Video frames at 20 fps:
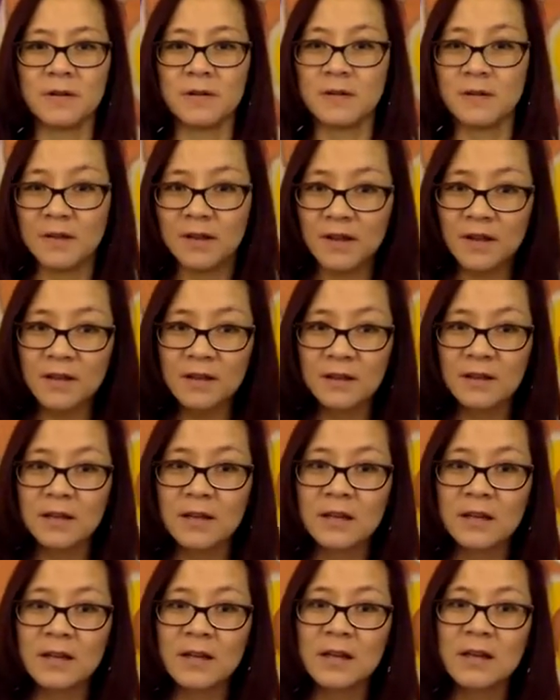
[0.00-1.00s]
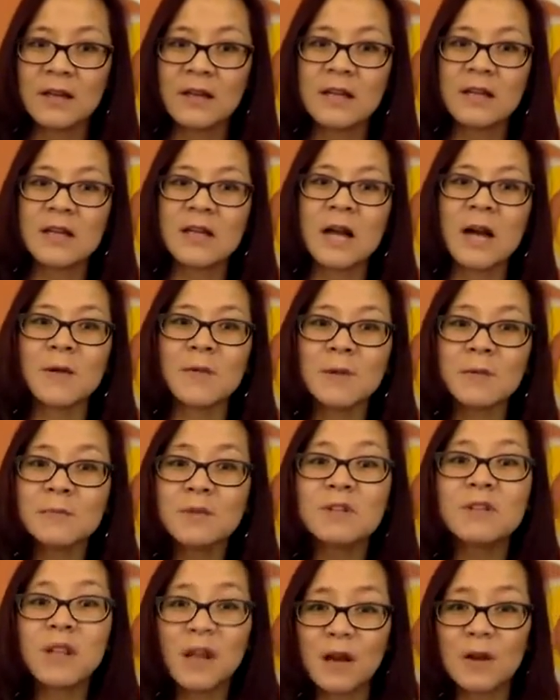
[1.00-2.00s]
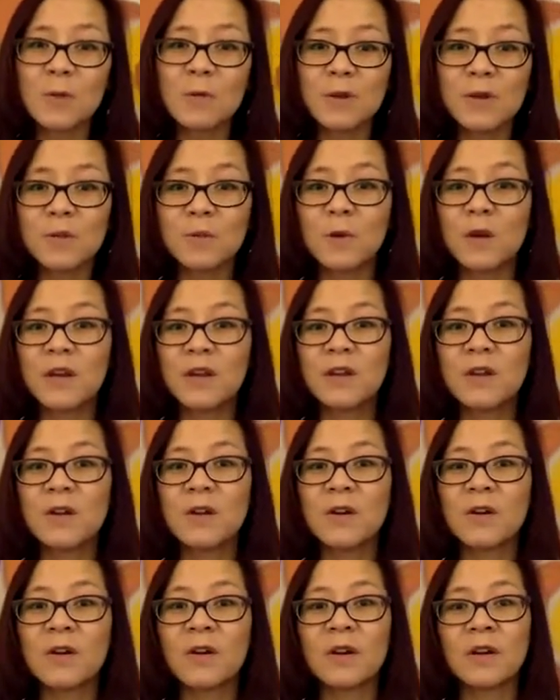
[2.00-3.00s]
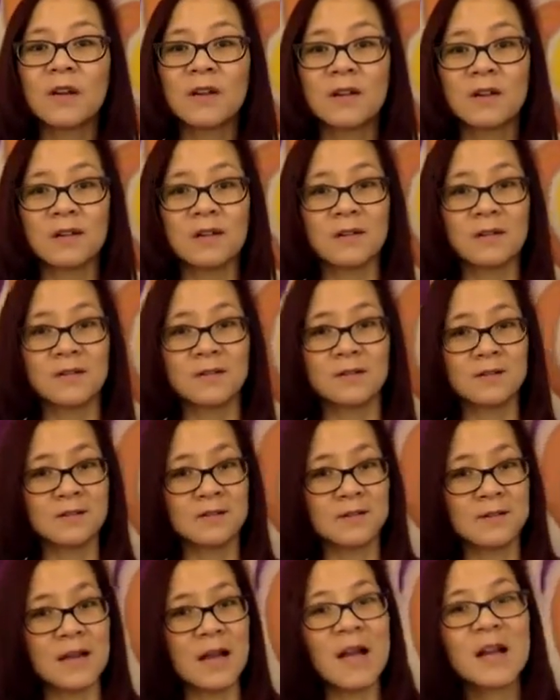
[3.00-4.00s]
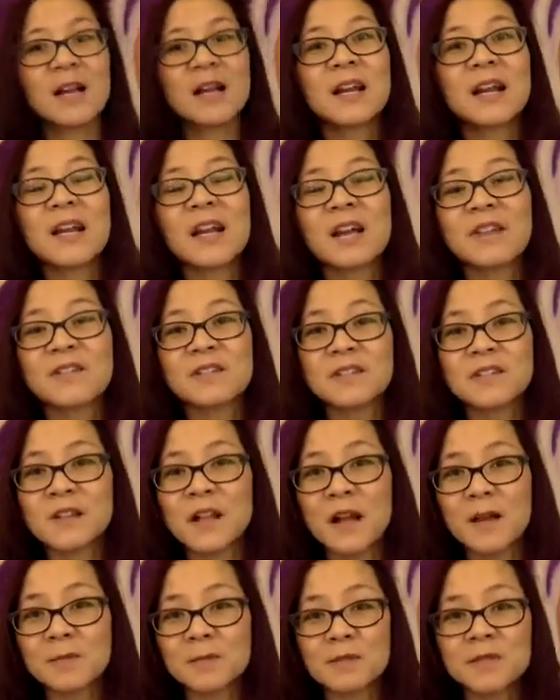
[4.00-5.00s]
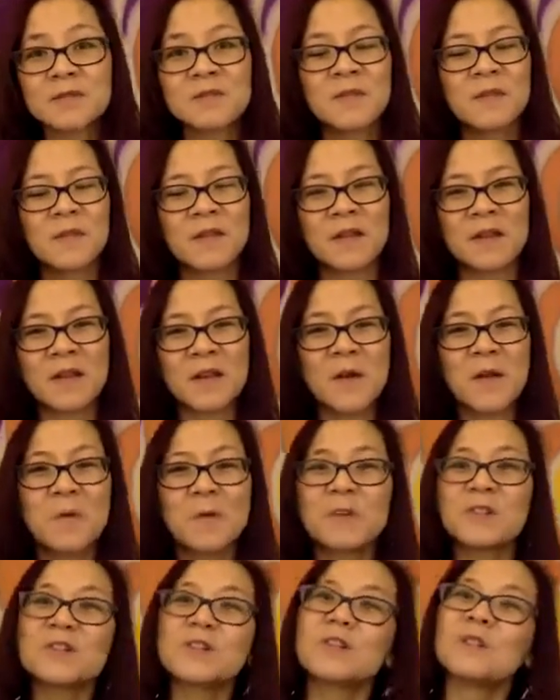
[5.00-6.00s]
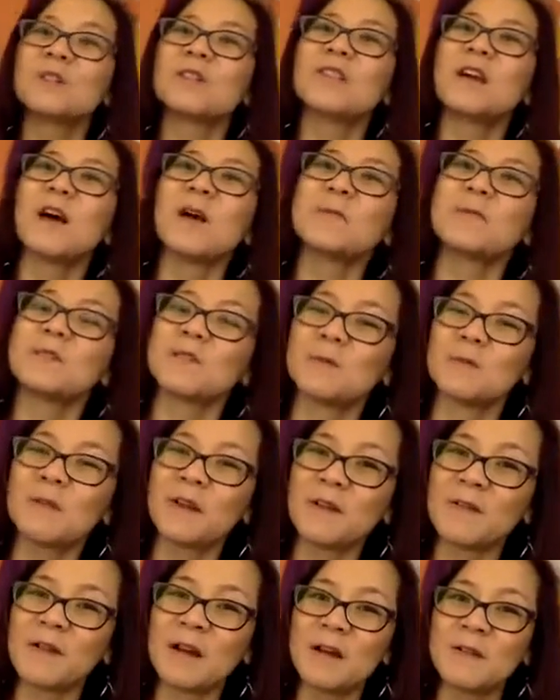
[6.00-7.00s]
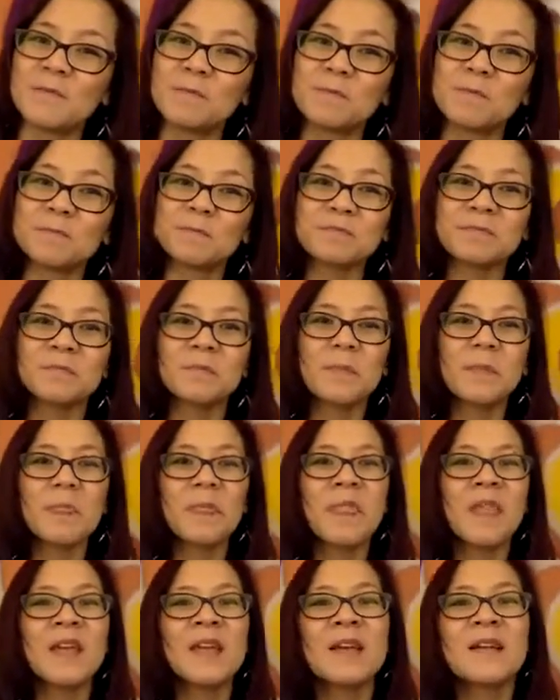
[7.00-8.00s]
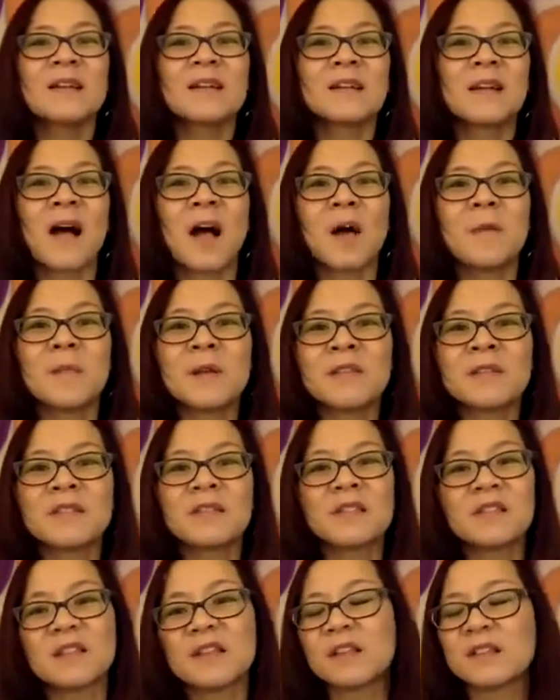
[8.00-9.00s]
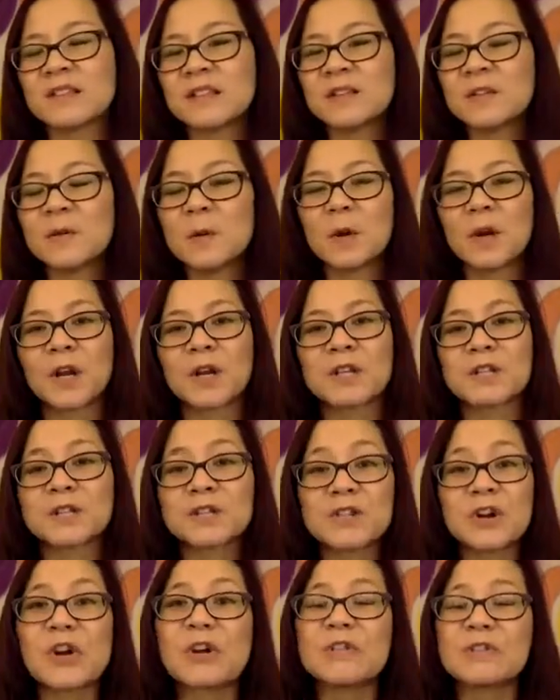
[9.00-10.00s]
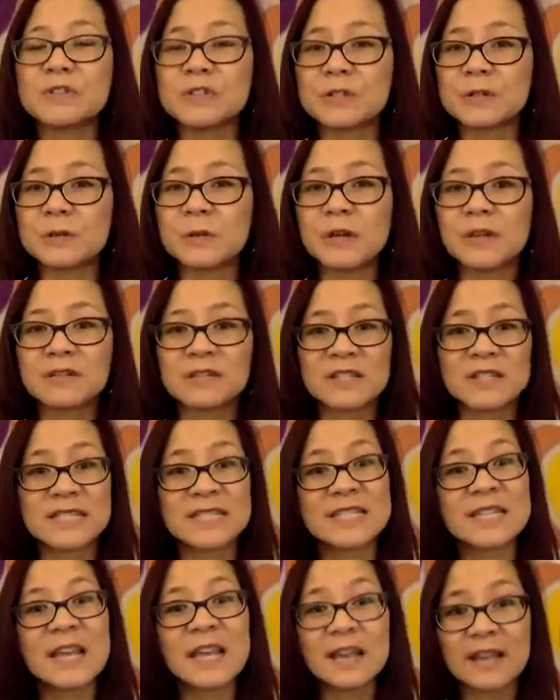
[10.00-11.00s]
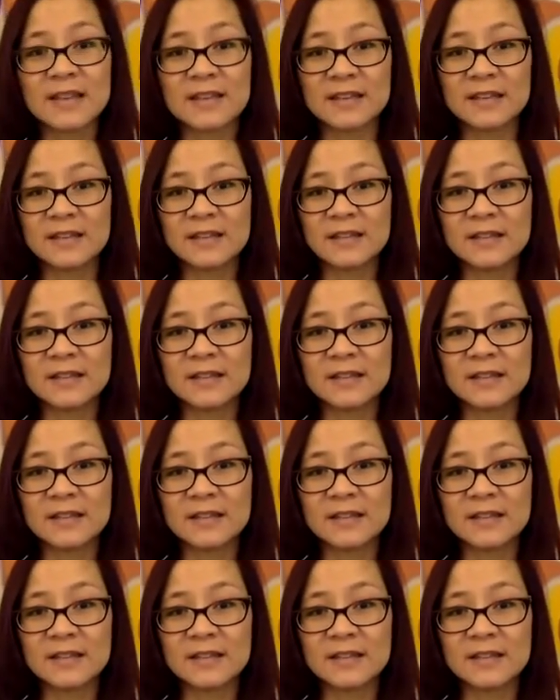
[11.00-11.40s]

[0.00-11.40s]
Yeah? Comment below with what you're not going to have as an option. We should do it the opposite way around. Comment the things that you are going to start doing today